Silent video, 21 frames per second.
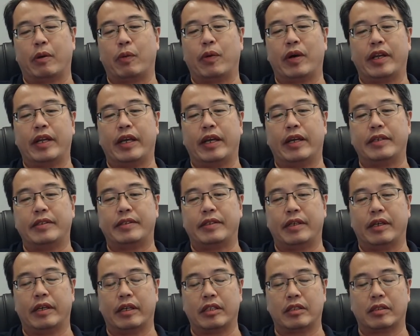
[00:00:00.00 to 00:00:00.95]
what
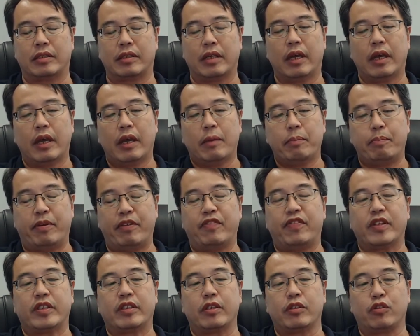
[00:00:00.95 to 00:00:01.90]
AIC has
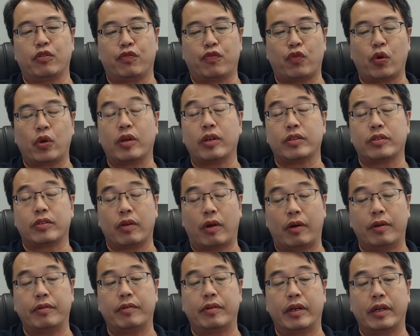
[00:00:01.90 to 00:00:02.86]
pivoted to focus on,